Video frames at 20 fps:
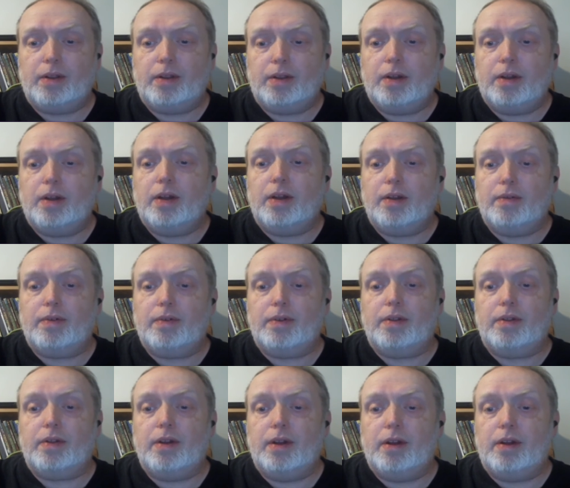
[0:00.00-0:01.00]
if it
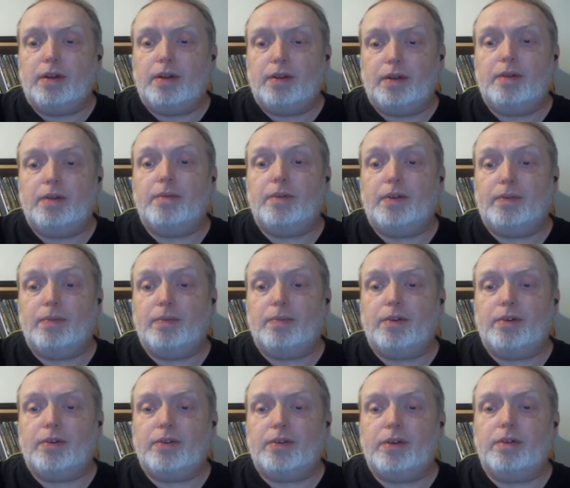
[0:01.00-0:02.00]
even more
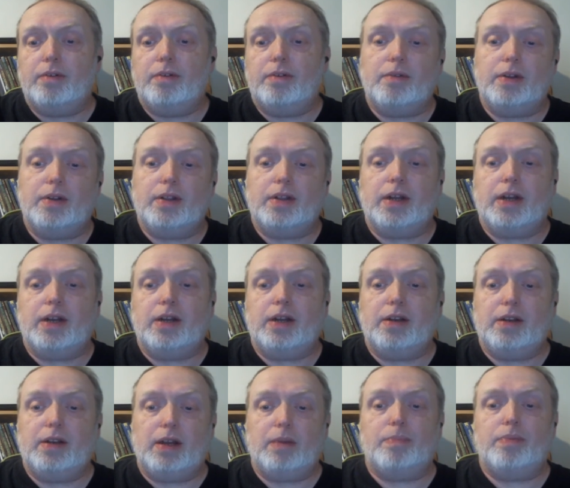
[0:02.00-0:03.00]
so with like
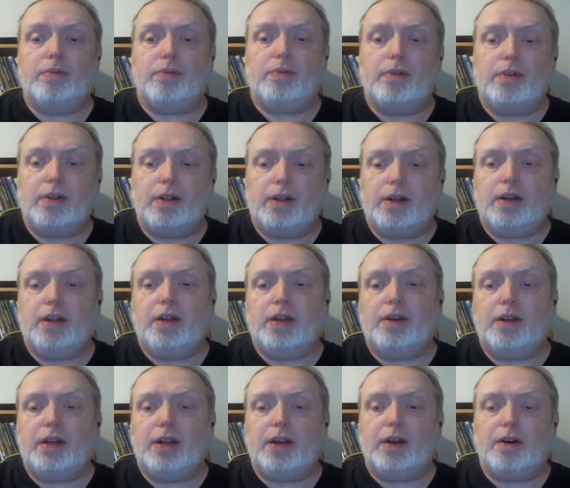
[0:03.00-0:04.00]
Deadpool, an
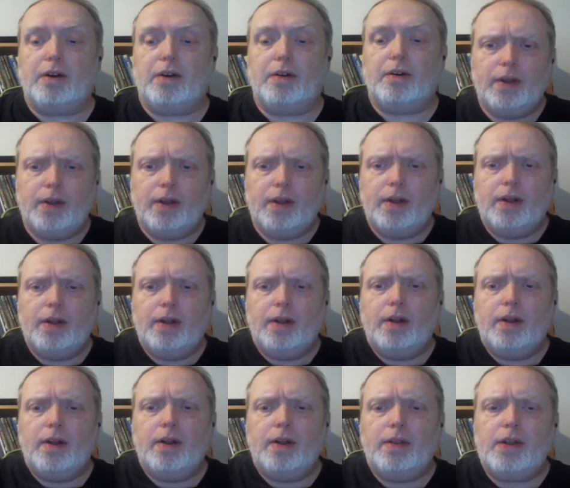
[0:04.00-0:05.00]
anti-hero.
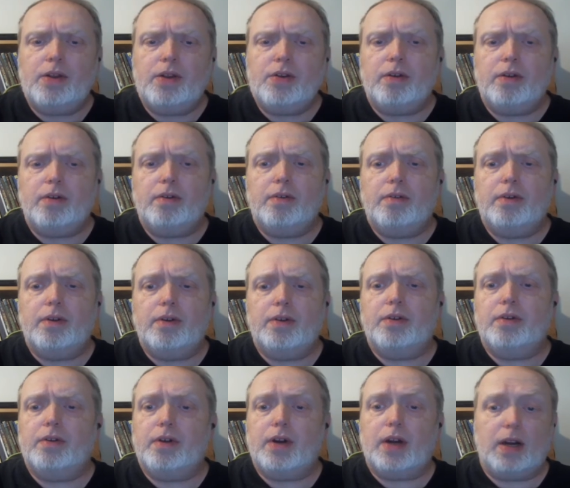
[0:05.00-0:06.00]
Then you go into
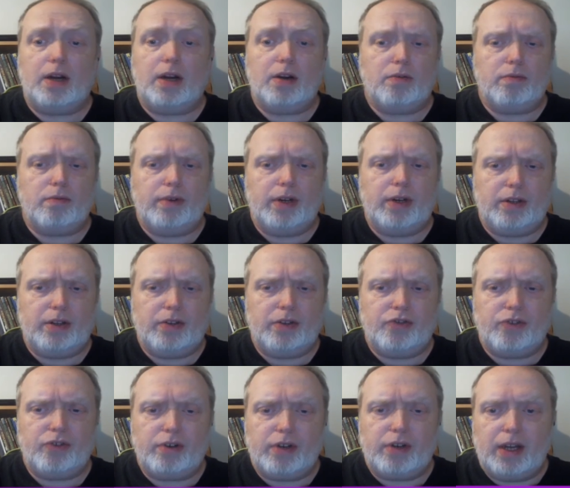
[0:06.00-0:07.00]
how real is your
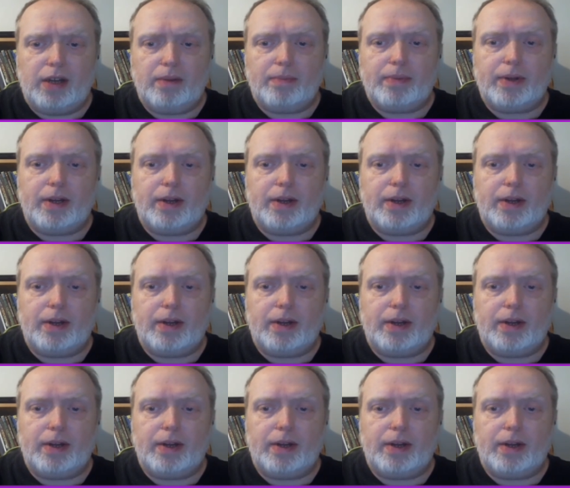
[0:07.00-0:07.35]
campaign.